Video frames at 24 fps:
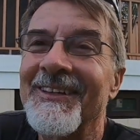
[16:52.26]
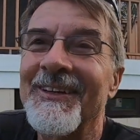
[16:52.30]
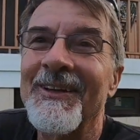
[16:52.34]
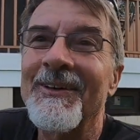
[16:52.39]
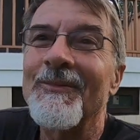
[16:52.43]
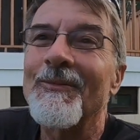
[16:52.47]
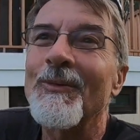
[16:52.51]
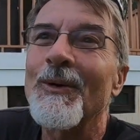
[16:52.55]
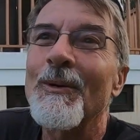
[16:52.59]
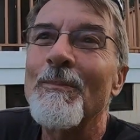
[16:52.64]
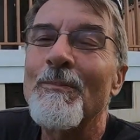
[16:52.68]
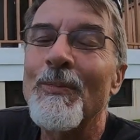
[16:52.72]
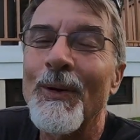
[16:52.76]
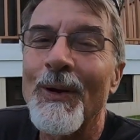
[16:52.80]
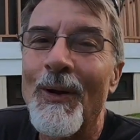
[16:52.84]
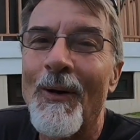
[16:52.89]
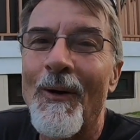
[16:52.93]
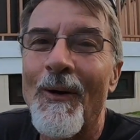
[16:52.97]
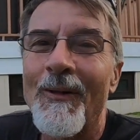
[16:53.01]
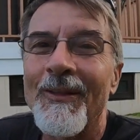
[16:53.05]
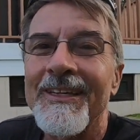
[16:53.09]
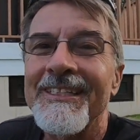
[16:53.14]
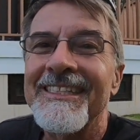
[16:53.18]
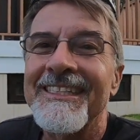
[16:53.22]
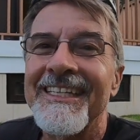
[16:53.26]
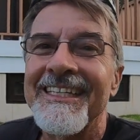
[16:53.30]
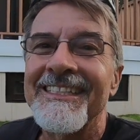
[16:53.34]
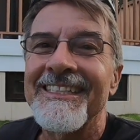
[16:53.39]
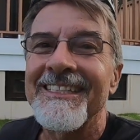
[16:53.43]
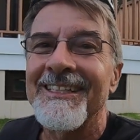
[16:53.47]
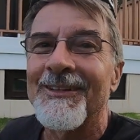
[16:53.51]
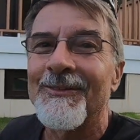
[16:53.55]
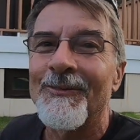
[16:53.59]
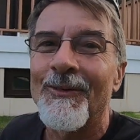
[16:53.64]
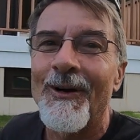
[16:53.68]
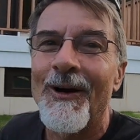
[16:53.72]
We put all these things
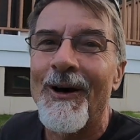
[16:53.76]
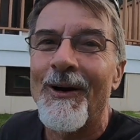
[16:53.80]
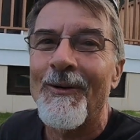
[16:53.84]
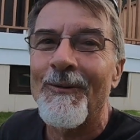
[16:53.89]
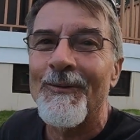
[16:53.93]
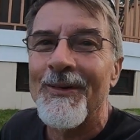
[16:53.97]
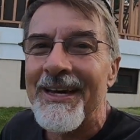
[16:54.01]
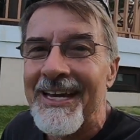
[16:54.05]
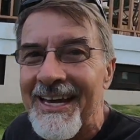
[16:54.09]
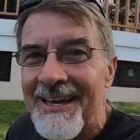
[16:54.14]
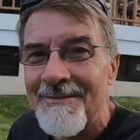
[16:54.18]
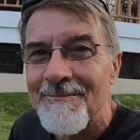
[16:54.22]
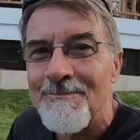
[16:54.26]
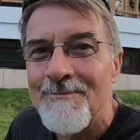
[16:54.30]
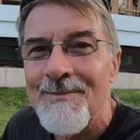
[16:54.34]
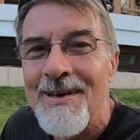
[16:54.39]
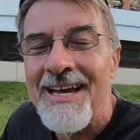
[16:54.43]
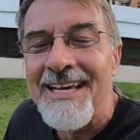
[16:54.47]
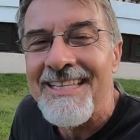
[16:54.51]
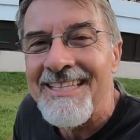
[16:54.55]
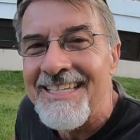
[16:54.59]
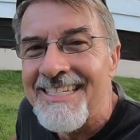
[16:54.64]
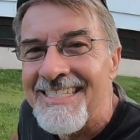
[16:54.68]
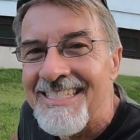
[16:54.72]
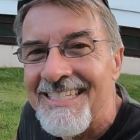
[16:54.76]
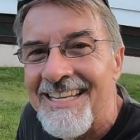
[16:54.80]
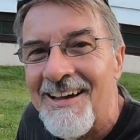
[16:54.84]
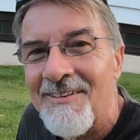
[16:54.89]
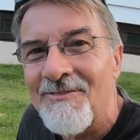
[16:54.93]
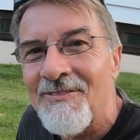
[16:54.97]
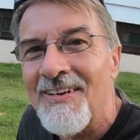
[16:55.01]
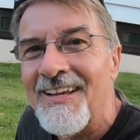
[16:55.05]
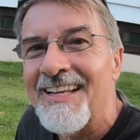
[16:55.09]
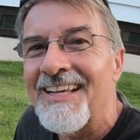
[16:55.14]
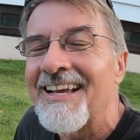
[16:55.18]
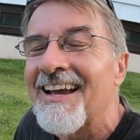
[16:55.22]
in the wall. We embed this
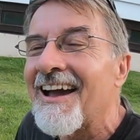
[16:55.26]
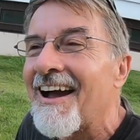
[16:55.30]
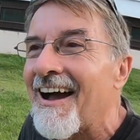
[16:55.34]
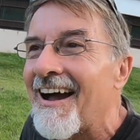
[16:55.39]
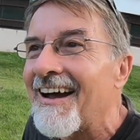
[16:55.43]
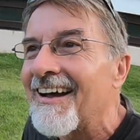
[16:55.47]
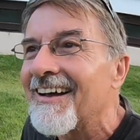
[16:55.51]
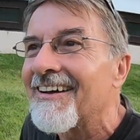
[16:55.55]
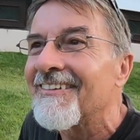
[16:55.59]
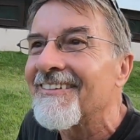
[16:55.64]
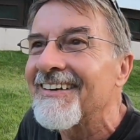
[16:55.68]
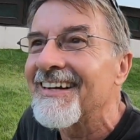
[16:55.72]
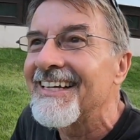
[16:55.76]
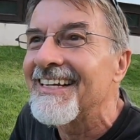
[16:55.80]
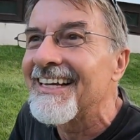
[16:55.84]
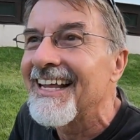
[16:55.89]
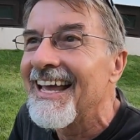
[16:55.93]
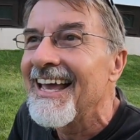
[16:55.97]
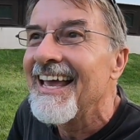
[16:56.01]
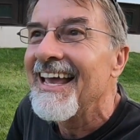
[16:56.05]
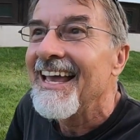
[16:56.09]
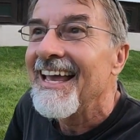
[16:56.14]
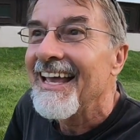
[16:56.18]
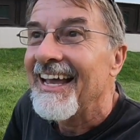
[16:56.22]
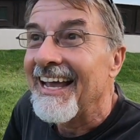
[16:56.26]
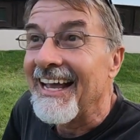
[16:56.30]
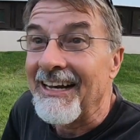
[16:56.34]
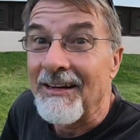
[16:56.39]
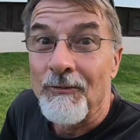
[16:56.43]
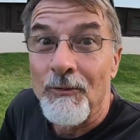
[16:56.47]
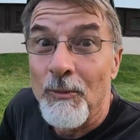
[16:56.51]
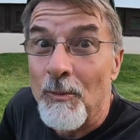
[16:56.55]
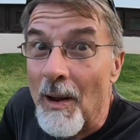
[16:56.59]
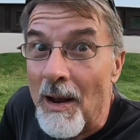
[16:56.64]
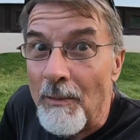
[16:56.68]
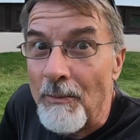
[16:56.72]
stuff in concrete.
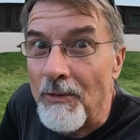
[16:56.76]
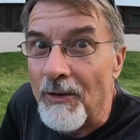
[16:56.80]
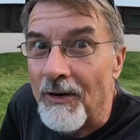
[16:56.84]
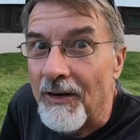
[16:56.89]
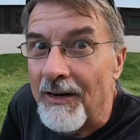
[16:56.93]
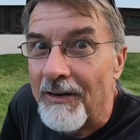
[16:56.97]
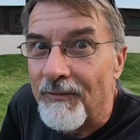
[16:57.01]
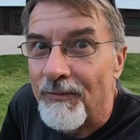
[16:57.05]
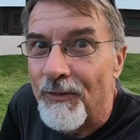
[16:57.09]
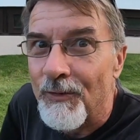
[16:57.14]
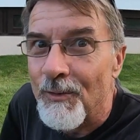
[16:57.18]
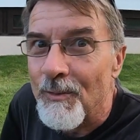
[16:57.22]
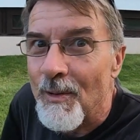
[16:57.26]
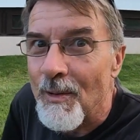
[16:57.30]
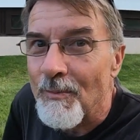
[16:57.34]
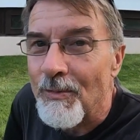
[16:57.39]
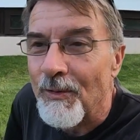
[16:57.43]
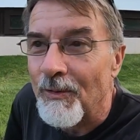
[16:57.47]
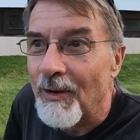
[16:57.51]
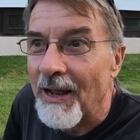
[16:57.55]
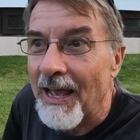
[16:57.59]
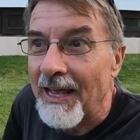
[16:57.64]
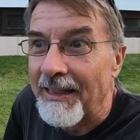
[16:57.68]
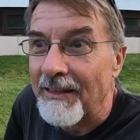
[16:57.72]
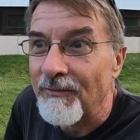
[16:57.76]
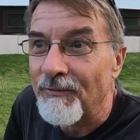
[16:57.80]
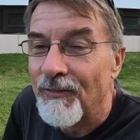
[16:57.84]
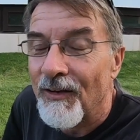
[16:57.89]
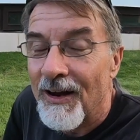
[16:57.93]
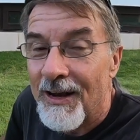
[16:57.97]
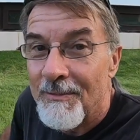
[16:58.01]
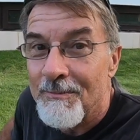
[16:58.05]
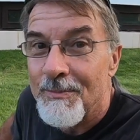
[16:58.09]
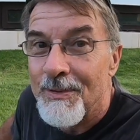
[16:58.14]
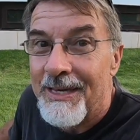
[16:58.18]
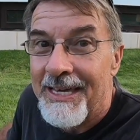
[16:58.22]
And remember, if you remember, at the
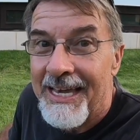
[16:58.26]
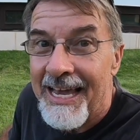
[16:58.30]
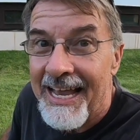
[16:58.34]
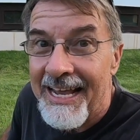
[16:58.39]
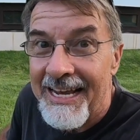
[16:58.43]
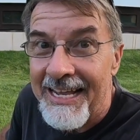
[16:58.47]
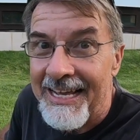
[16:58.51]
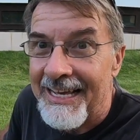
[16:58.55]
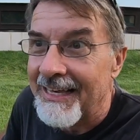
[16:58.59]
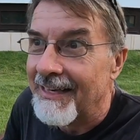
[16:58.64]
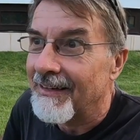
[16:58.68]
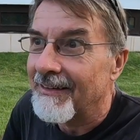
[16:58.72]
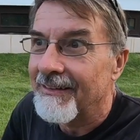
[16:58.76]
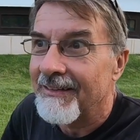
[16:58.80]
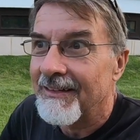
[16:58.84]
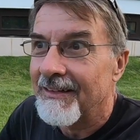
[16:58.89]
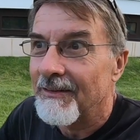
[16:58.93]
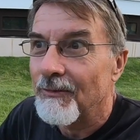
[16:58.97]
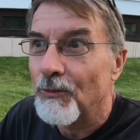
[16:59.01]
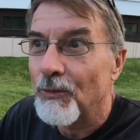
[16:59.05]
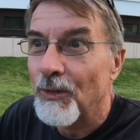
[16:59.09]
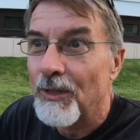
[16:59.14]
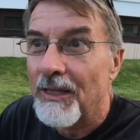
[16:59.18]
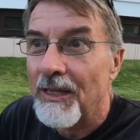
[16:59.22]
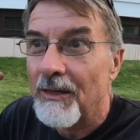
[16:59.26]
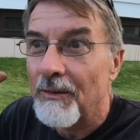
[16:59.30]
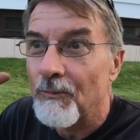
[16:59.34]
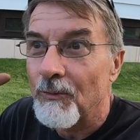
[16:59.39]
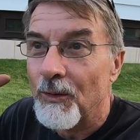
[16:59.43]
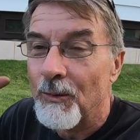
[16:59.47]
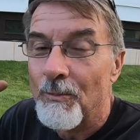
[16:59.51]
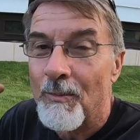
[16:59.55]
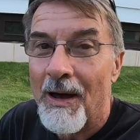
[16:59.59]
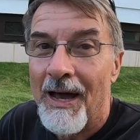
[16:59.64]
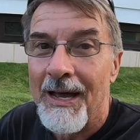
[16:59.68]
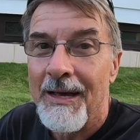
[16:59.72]
very beginning,
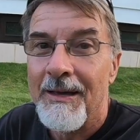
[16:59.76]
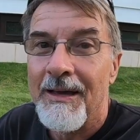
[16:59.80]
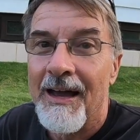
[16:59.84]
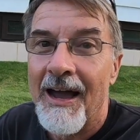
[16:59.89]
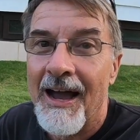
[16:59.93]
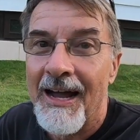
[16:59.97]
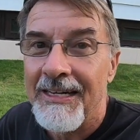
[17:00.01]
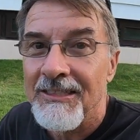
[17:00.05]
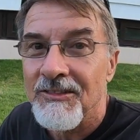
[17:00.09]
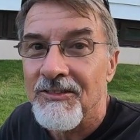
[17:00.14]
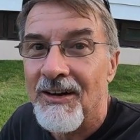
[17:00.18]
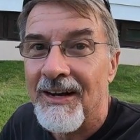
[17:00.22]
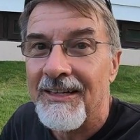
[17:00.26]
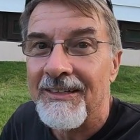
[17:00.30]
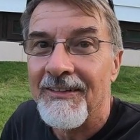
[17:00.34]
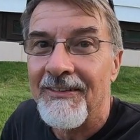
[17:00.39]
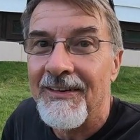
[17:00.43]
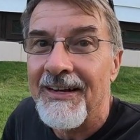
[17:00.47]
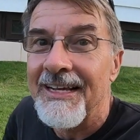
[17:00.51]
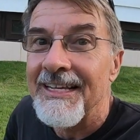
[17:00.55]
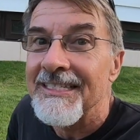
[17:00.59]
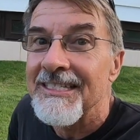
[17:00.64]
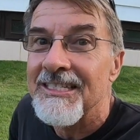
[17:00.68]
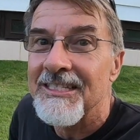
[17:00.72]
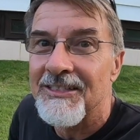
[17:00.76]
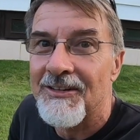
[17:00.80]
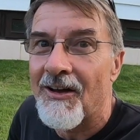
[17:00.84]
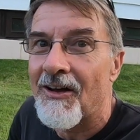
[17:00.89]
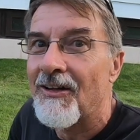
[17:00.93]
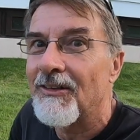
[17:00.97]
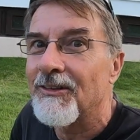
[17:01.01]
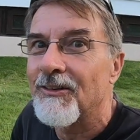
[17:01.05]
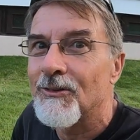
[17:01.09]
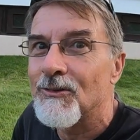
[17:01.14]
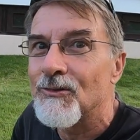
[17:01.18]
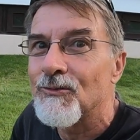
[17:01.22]
when my contractor
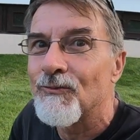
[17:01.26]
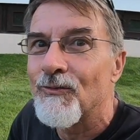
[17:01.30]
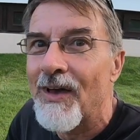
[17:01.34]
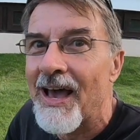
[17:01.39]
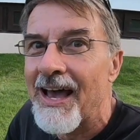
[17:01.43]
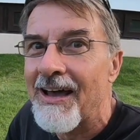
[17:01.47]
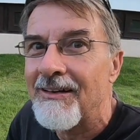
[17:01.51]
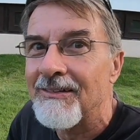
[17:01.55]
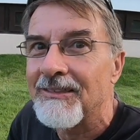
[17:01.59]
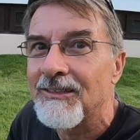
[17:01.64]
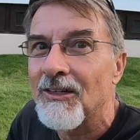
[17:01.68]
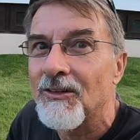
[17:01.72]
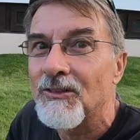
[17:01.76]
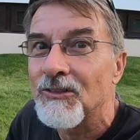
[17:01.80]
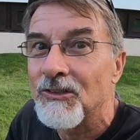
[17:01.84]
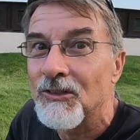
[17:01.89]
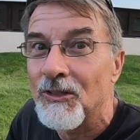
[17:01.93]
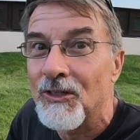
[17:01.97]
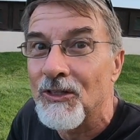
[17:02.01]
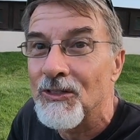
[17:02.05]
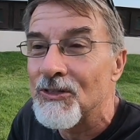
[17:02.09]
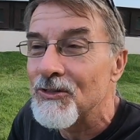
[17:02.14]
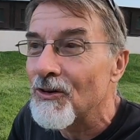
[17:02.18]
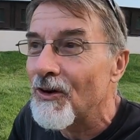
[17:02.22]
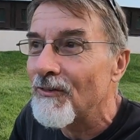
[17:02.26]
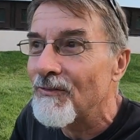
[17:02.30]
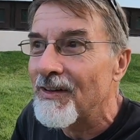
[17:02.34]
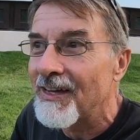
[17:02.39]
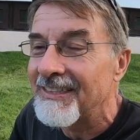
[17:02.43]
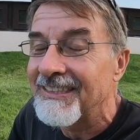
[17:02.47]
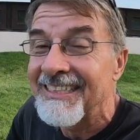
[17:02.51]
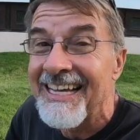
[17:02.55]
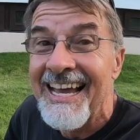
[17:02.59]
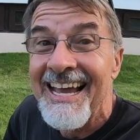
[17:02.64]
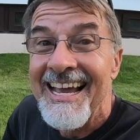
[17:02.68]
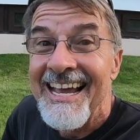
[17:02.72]
installed those valves, those control
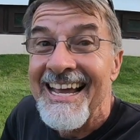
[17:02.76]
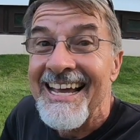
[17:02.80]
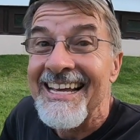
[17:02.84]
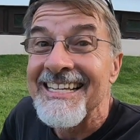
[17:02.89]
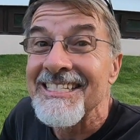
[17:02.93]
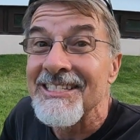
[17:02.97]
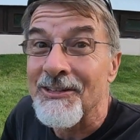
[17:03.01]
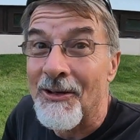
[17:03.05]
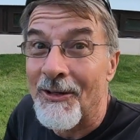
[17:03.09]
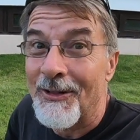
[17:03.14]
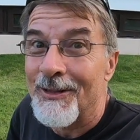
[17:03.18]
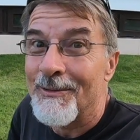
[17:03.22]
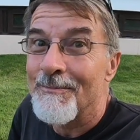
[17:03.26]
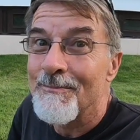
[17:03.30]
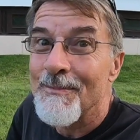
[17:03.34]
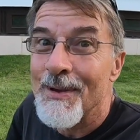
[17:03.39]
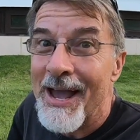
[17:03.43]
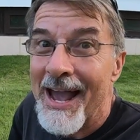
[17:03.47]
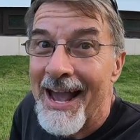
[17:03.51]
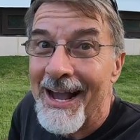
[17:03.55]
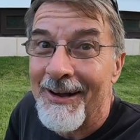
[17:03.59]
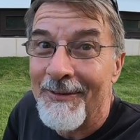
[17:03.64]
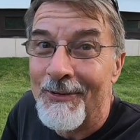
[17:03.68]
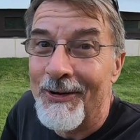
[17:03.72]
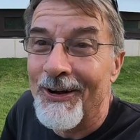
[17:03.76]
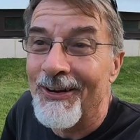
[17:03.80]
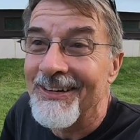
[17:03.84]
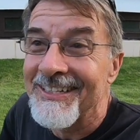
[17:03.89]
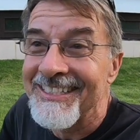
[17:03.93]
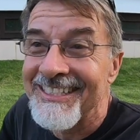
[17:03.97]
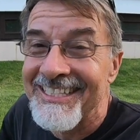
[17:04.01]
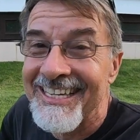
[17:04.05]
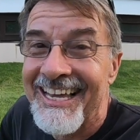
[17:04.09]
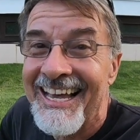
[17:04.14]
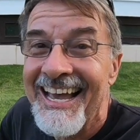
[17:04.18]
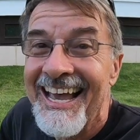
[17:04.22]
valves, he installed them
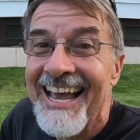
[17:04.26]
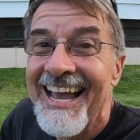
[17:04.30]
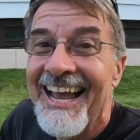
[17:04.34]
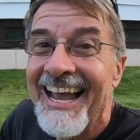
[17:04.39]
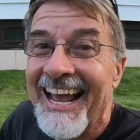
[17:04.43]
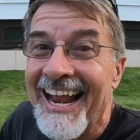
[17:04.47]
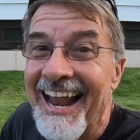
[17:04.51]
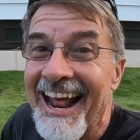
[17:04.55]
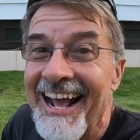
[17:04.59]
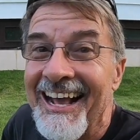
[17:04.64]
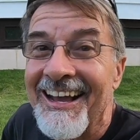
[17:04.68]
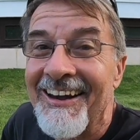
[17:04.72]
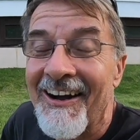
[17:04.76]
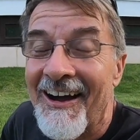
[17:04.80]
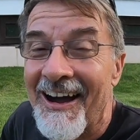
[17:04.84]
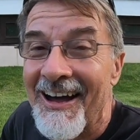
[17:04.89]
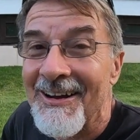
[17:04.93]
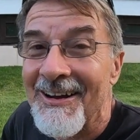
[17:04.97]
backwards, and I caught